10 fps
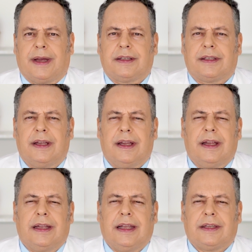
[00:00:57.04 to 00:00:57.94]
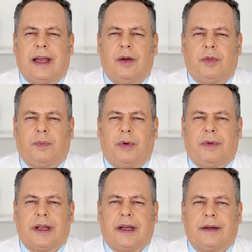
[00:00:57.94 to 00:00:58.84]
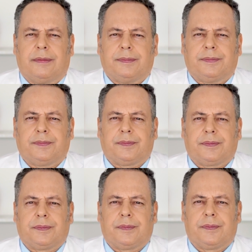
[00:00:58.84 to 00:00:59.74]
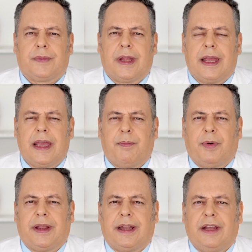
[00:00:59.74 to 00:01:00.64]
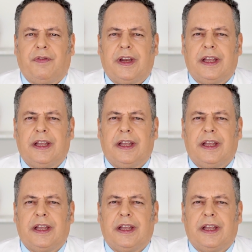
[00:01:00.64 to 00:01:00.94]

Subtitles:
How to tell if we are obese? A